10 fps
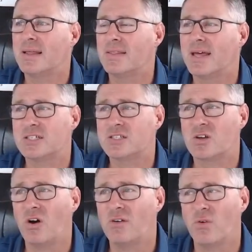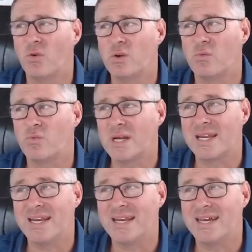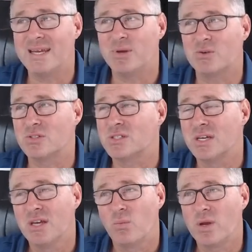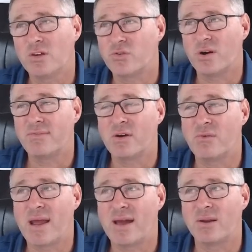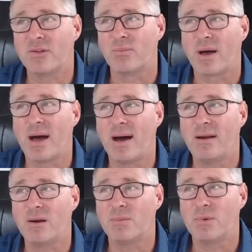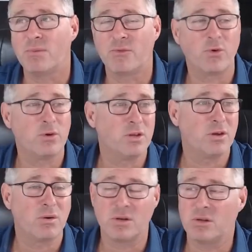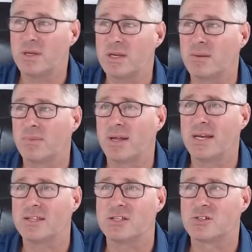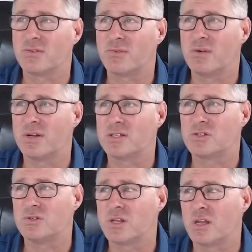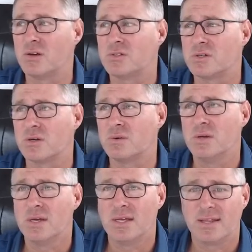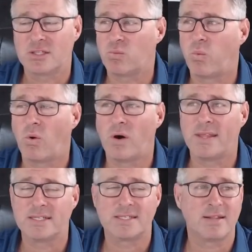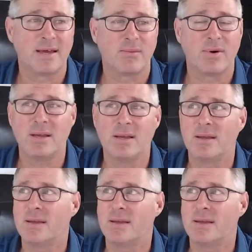That's kind of all you really need, because we could draw every round little bar, but before you know it, you'll be complaining that the software runs too slow. So that's why that's done that way.